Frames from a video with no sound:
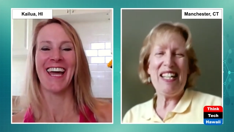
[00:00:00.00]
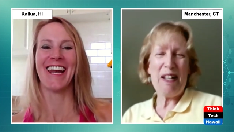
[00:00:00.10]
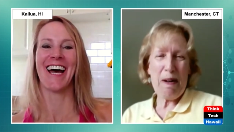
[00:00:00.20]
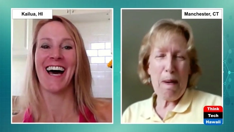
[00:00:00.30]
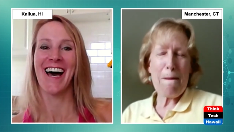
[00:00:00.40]

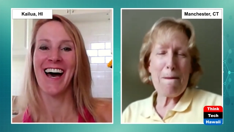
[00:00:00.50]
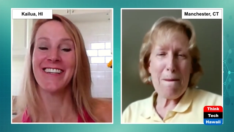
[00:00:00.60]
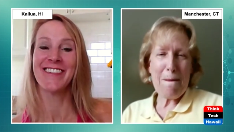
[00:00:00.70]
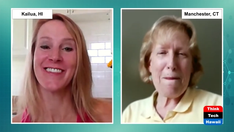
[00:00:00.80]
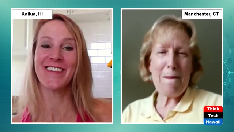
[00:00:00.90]
Speaker 1: And
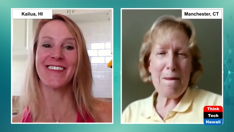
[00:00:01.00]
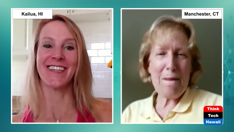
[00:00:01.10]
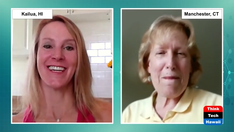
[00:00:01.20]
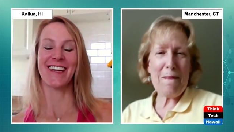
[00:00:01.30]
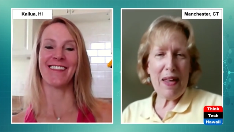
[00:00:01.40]
I do
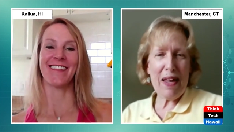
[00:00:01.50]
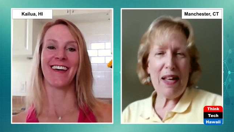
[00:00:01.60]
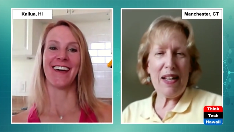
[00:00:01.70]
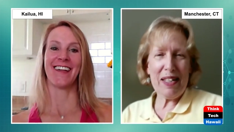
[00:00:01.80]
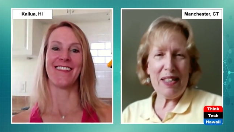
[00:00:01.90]
think
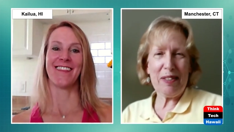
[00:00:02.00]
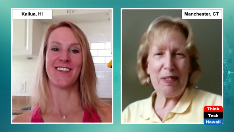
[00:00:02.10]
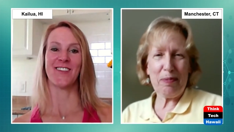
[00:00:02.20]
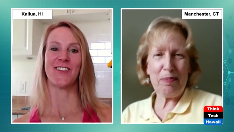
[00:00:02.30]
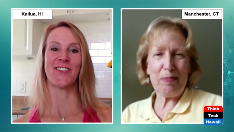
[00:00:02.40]
that
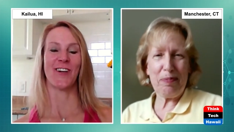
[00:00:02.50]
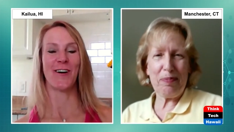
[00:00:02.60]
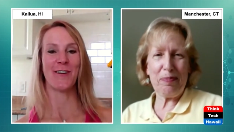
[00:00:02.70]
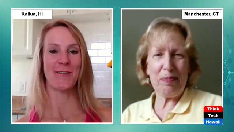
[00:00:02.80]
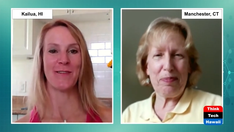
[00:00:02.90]
this
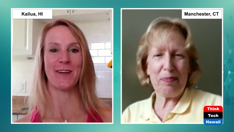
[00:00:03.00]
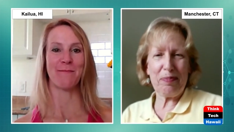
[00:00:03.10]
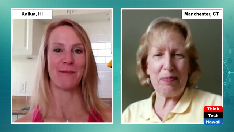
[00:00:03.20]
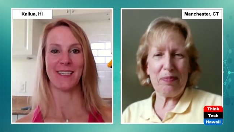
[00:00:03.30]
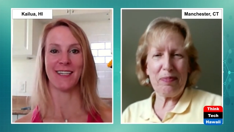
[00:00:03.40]
show
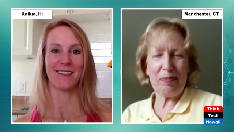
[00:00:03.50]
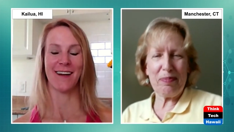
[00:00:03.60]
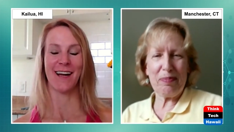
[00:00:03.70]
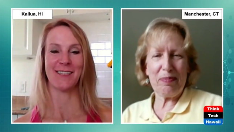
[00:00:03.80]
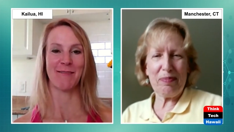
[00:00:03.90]
in particular,
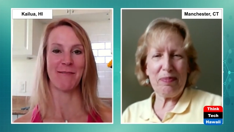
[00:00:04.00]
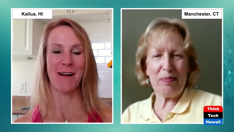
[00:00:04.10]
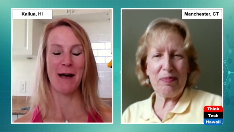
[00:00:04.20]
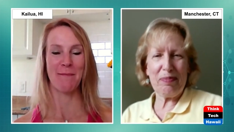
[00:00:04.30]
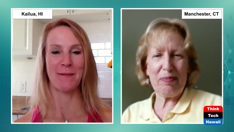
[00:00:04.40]
as we
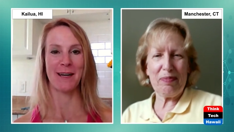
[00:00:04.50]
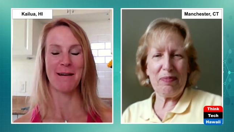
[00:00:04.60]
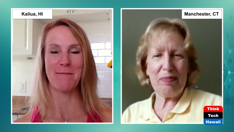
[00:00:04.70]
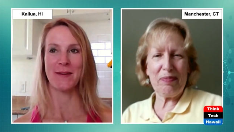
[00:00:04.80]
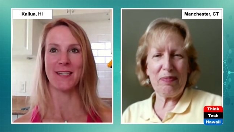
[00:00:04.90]
wrap it
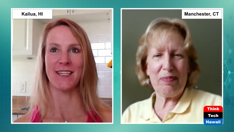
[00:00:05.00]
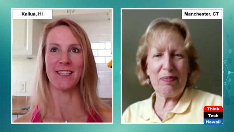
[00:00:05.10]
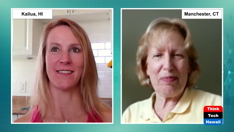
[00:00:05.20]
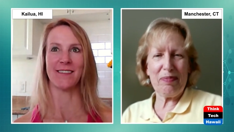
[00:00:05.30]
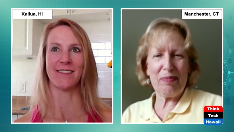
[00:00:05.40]
up,
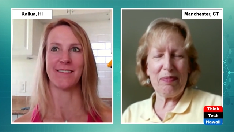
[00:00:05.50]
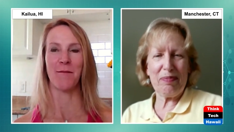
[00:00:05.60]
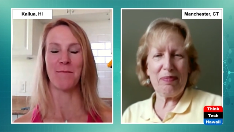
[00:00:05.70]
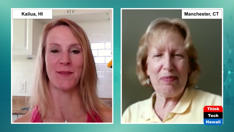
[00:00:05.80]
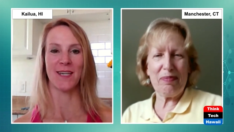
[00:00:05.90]
is
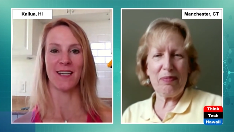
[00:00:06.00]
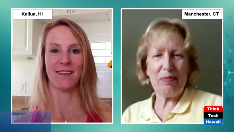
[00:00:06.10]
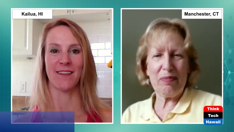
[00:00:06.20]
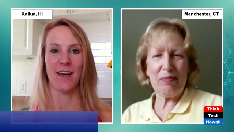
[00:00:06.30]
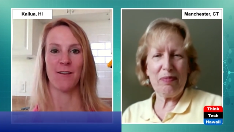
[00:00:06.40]

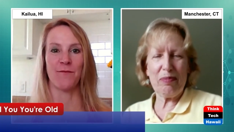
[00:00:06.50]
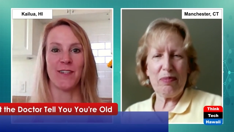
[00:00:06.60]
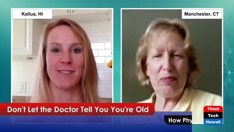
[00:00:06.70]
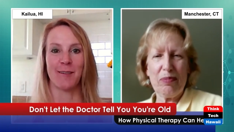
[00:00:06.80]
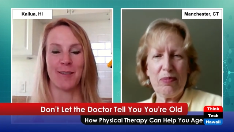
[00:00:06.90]
something that
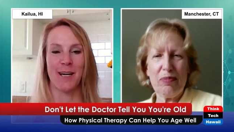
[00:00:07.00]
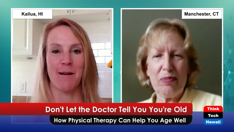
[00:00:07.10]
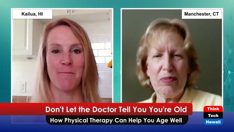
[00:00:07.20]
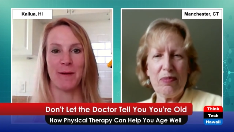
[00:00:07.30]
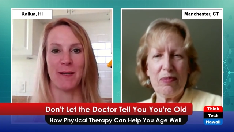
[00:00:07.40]
physical
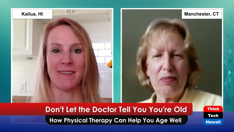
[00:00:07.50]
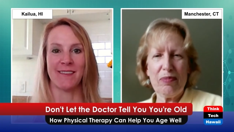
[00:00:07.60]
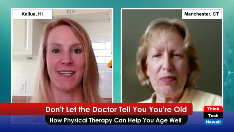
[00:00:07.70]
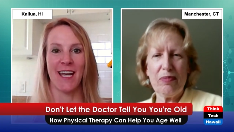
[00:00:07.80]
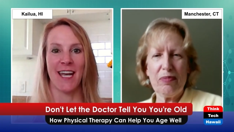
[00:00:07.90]

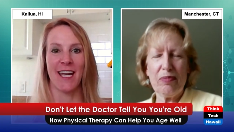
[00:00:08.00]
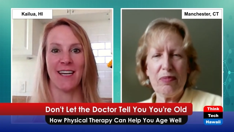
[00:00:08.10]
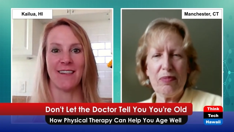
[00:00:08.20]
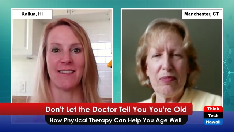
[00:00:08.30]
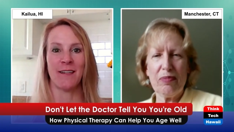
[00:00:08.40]
therapists
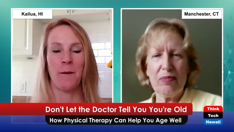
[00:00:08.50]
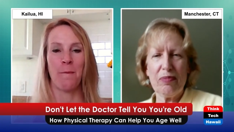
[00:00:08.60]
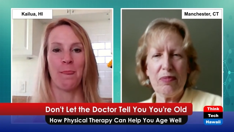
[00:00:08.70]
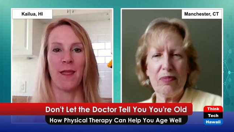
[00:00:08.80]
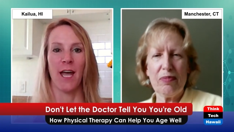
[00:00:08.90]
and
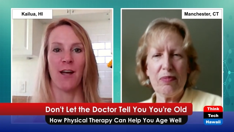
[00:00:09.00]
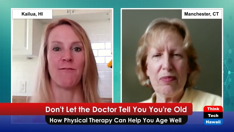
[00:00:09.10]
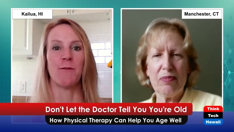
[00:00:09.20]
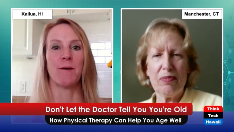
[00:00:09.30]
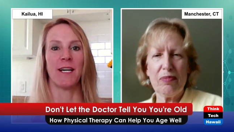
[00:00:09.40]

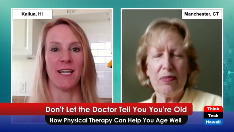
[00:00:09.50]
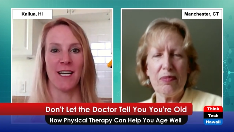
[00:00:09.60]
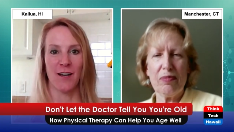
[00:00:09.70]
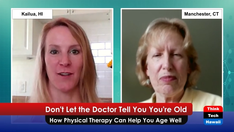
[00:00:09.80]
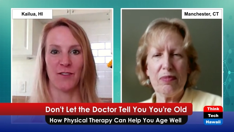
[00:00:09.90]
everybody
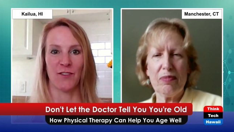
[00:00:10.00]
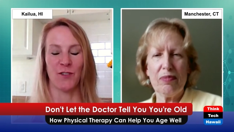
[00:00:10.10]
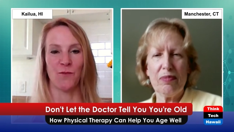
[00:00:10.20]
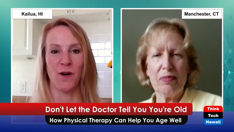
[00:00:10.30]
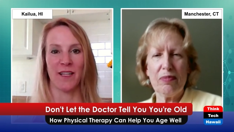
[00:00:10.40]
else
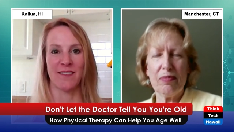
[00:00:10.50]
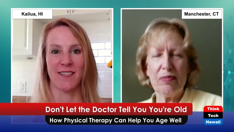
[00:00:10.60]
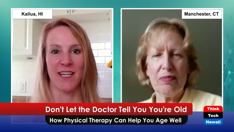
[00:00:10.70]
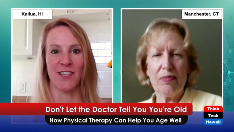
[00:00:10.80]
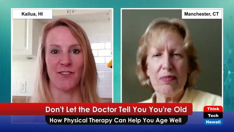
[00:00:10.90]
who wants to
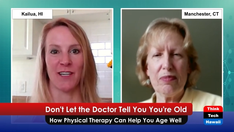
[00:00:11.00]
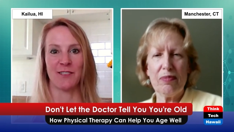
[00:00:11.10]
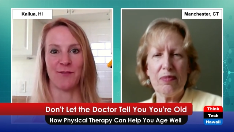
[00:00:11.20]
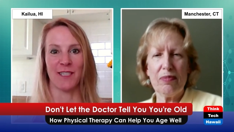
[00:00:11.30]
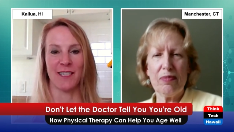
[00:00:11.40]
age
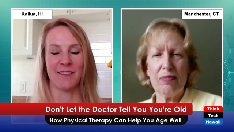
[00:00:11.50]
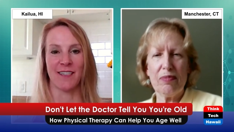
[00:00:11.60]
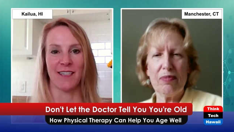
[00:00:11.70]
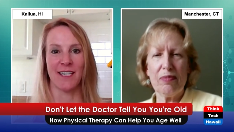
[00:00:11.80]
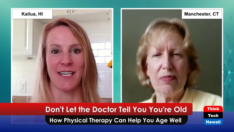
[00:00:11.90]
gracefully is
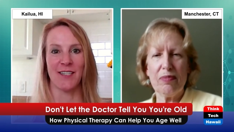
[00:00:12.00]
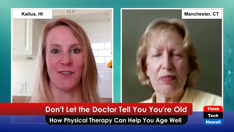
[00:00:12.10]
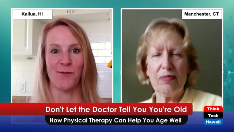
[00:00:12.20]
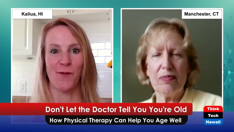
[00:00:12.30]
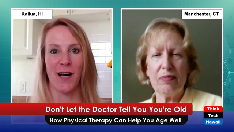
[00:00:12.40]
going to need
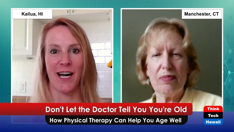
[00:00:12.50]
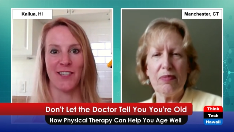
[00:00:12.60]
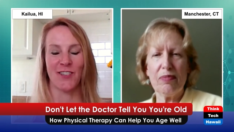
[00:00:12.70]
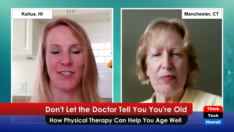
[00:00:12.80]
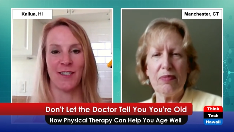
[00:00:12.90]
to
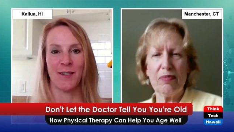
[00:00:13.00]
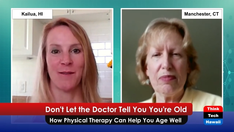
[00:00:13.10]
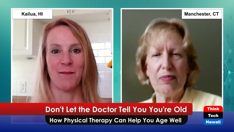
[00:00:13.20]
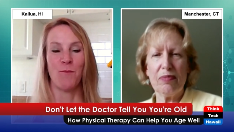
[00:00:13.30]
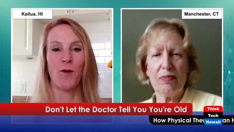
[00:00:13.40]
watch
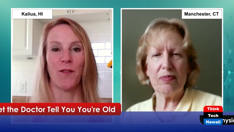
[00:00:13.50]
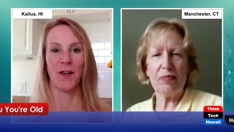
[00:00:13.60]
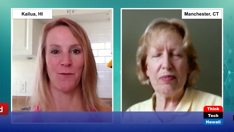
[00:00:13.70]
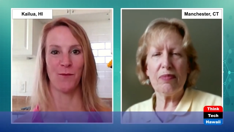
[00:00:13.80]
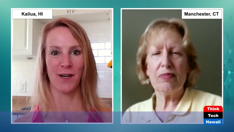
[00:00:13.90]
more
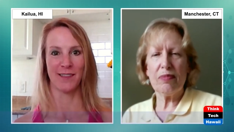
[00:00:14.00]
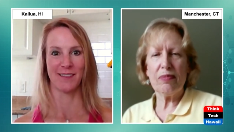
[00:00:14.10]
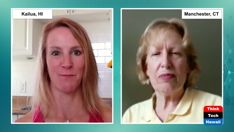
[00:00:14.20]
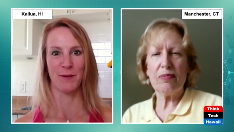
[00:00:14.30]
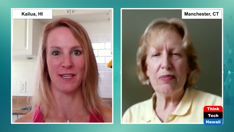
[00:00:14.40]
than
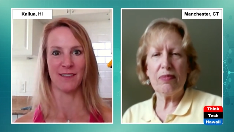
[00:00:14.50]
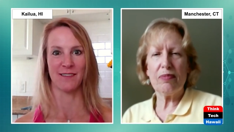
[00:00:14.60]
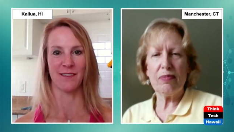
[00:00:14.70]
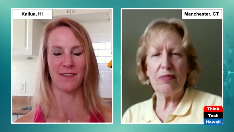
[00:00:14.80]
once, because